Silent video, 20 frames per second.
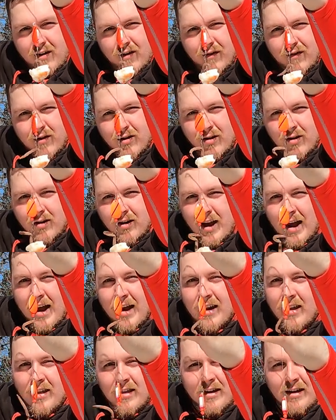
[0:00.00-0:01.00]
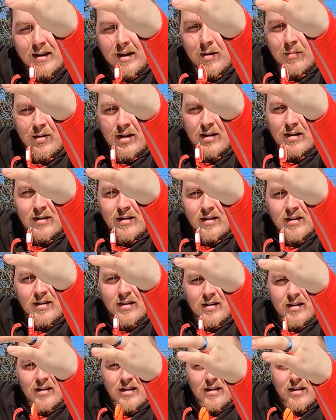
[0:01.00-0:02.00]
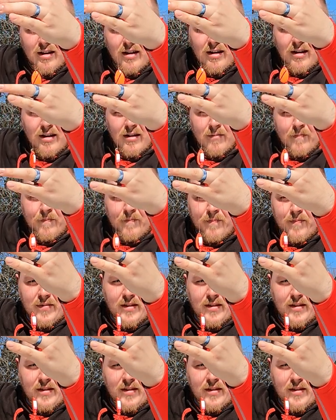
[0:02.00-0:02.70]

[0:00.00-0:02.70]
for anything I mean uh,